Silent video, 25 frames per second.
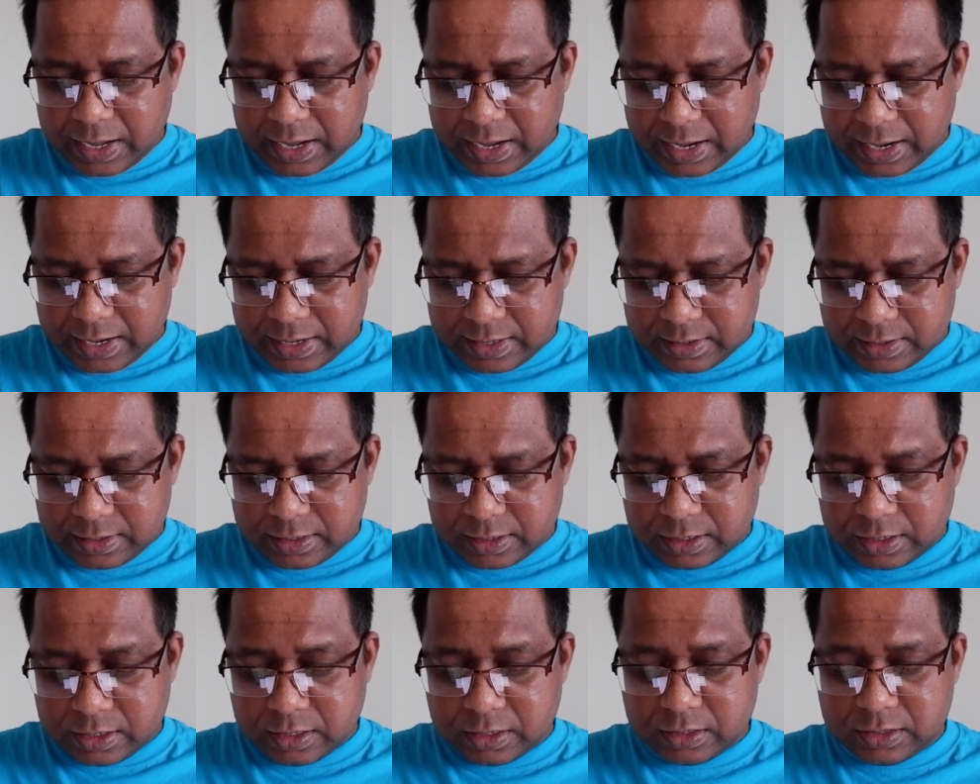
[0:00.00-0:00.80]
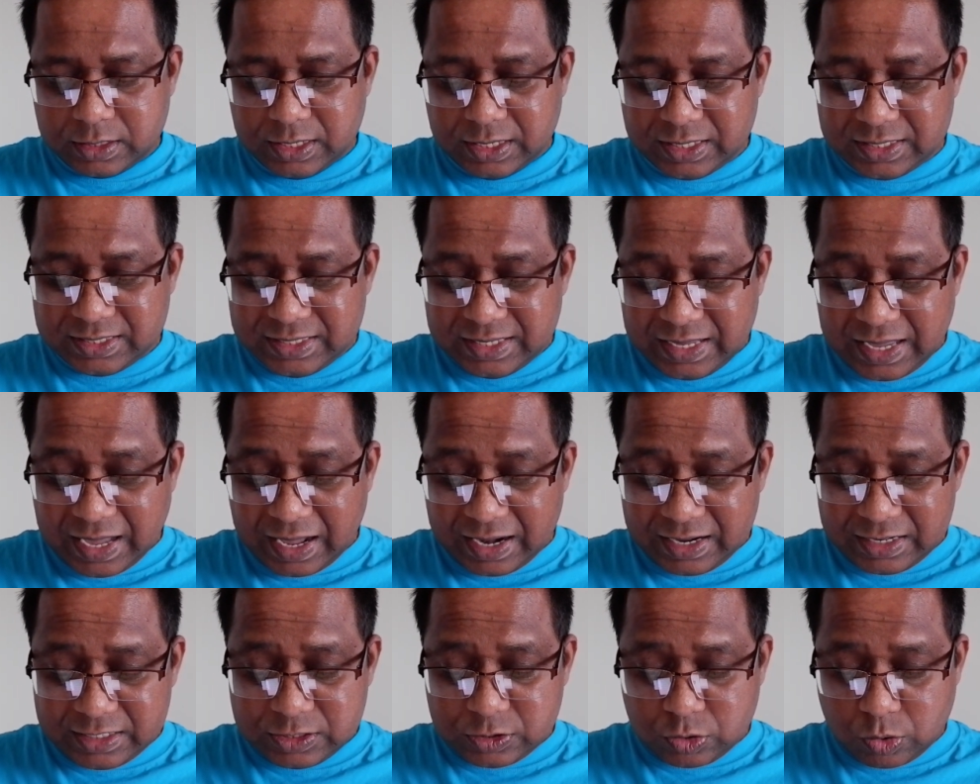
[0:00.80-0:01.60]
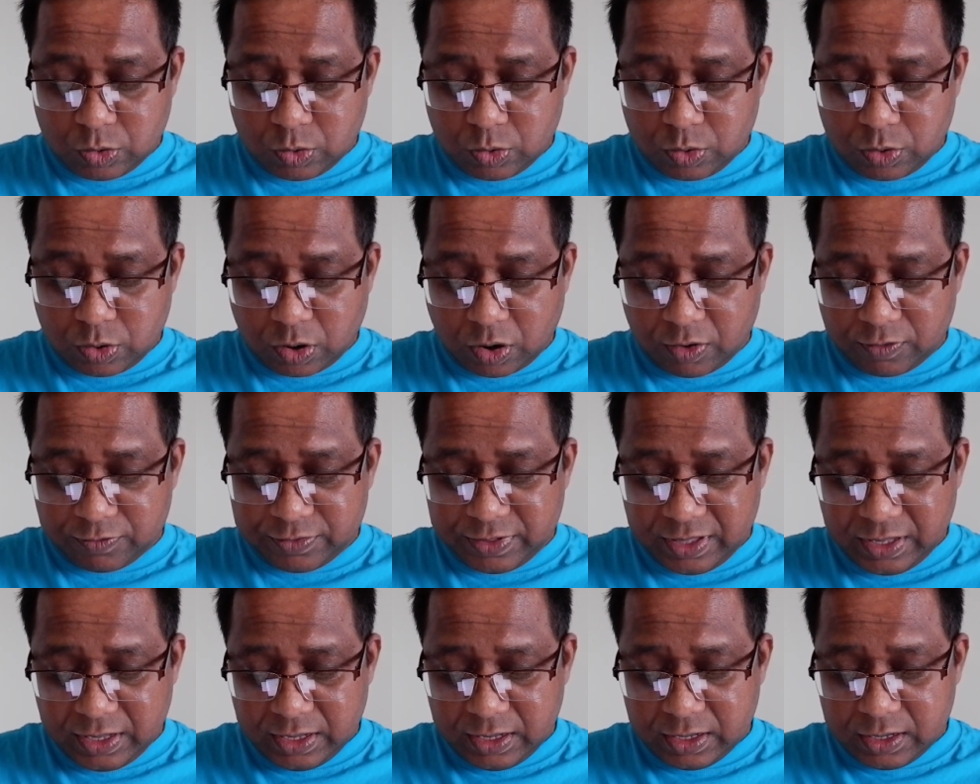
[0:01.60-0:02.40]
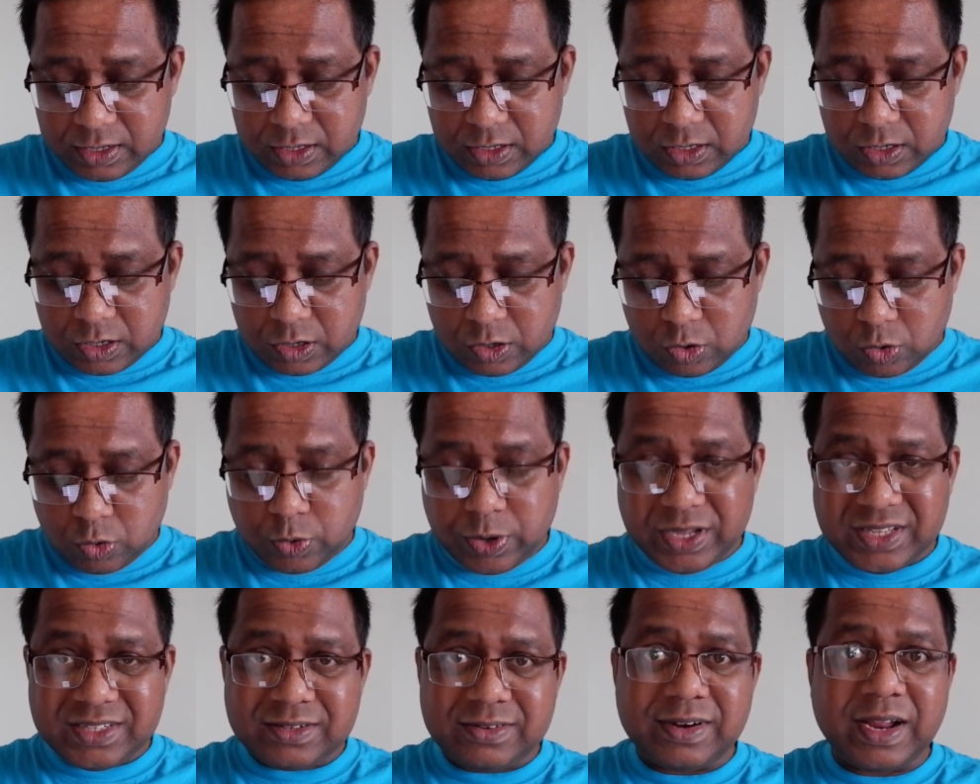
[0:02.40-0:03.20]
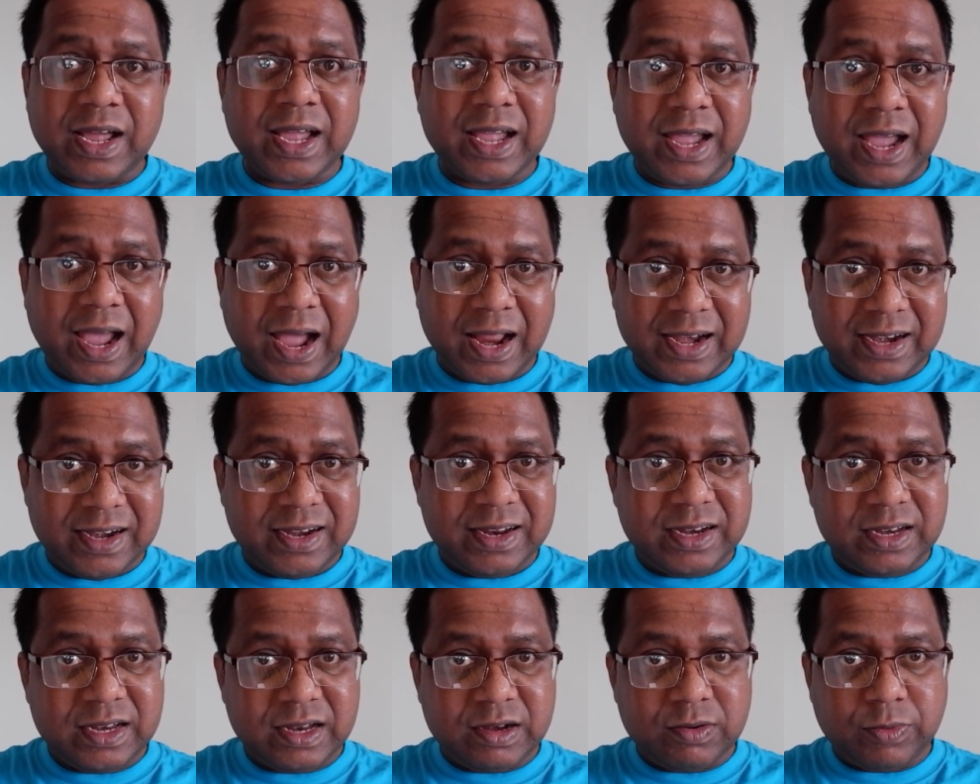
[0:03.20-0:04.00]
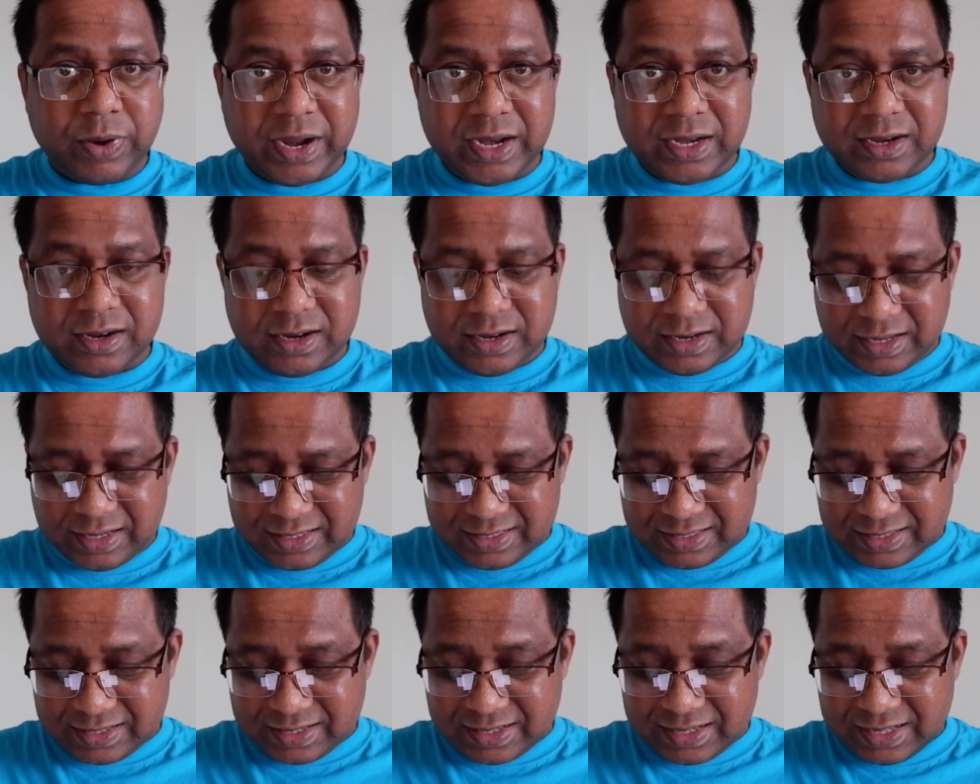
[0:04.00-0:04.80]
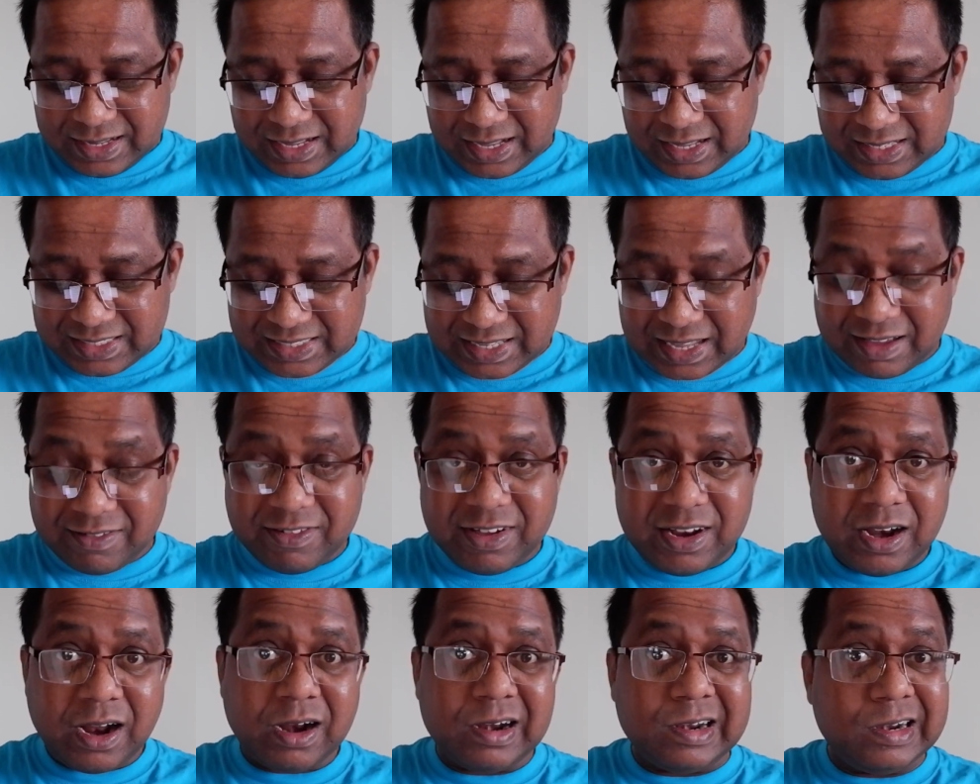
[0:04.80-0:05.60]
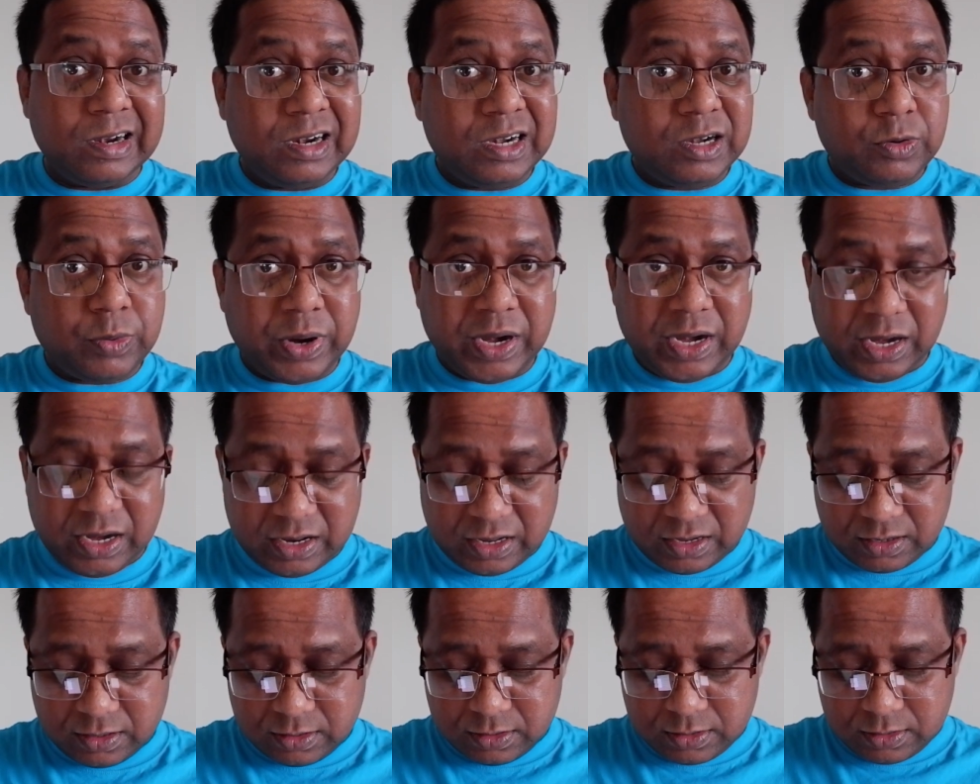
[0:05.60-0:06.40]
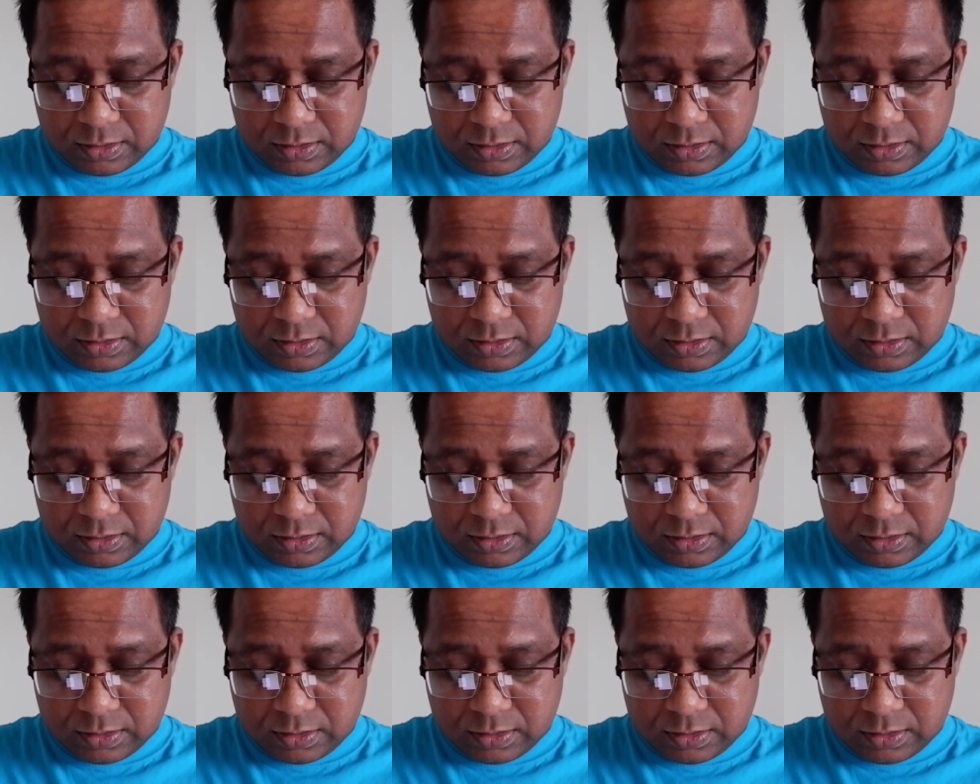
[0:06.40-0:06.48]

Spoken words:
and the CRS score of the lowest ranked candidate invited is 720.